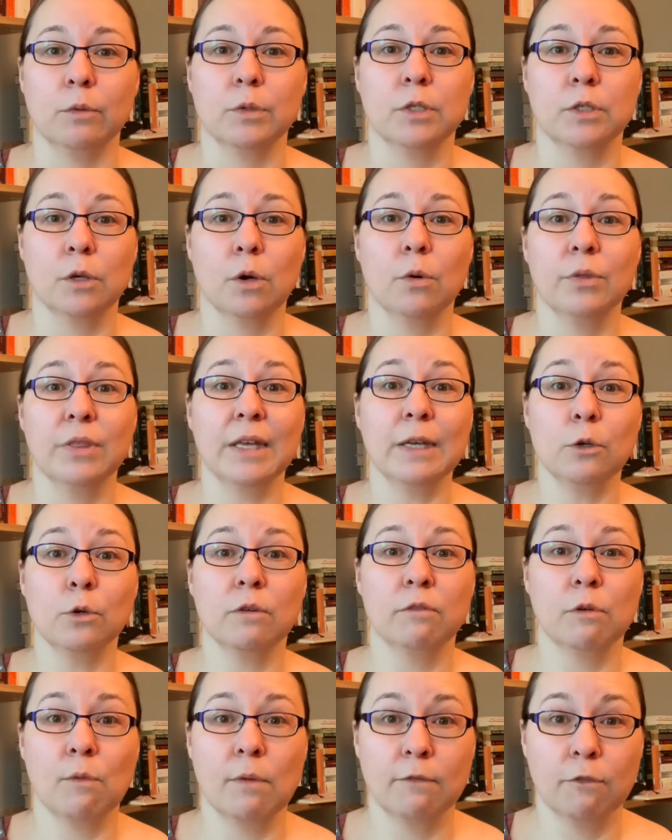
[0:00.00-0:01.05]
So thank you
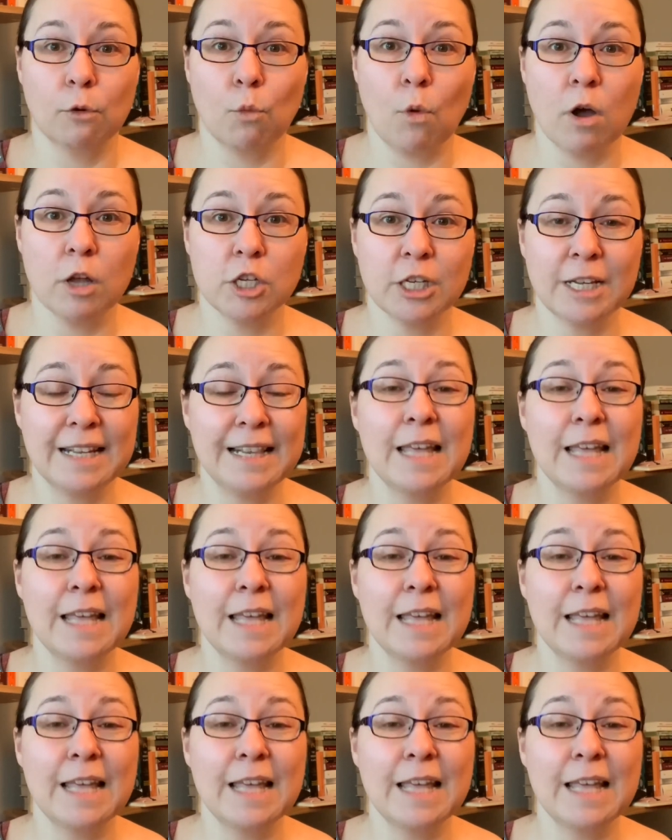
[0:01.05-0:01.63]
everyone for watching.